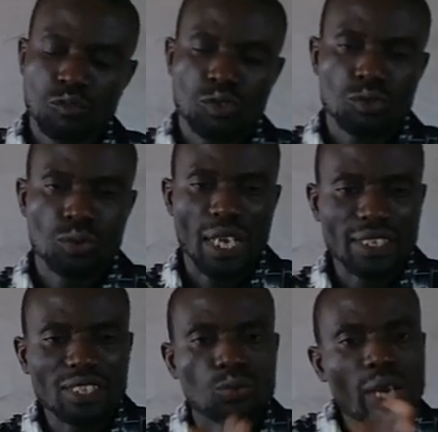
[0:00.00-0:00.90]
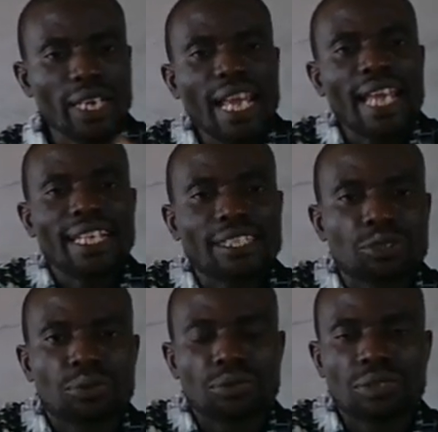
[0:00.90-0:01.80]
So that is when
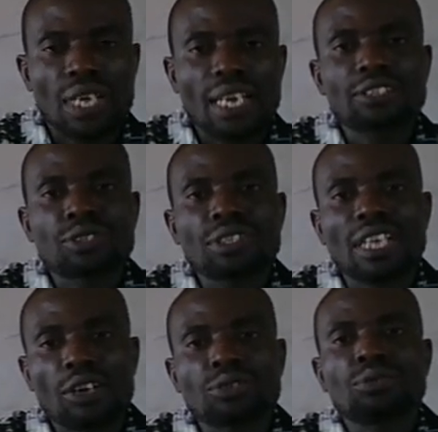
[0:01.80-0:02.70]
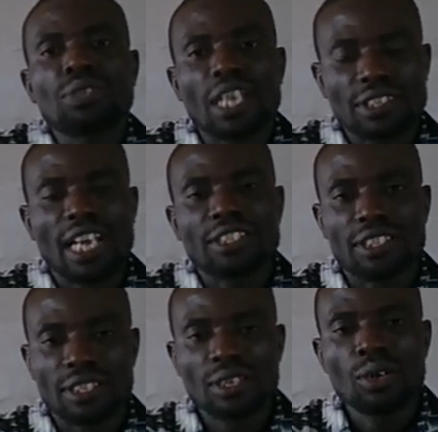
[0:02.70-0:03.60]
electrons are also known as
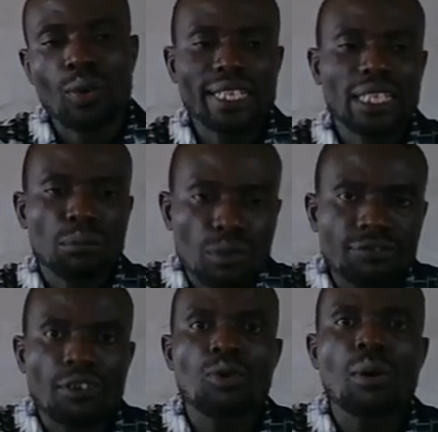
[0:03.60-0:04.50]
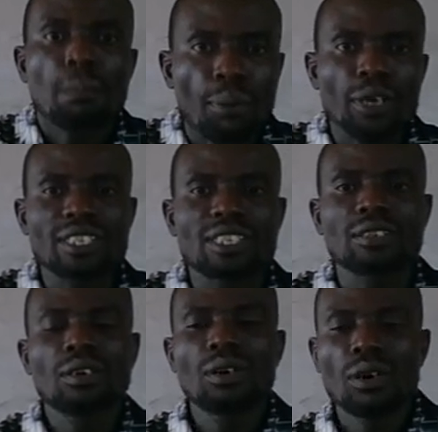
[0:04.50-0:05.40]
charges, when they move from one point
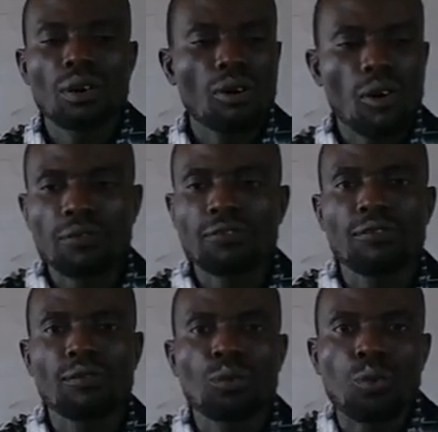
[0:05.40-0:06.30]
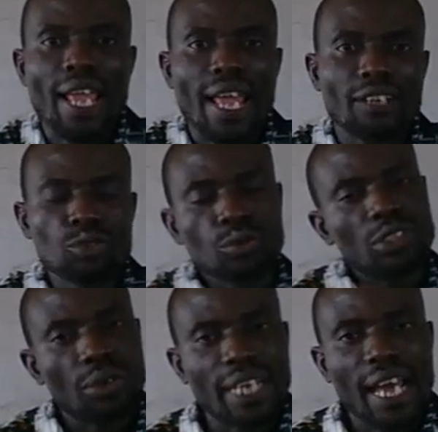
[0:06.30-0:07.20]
of wire to the other,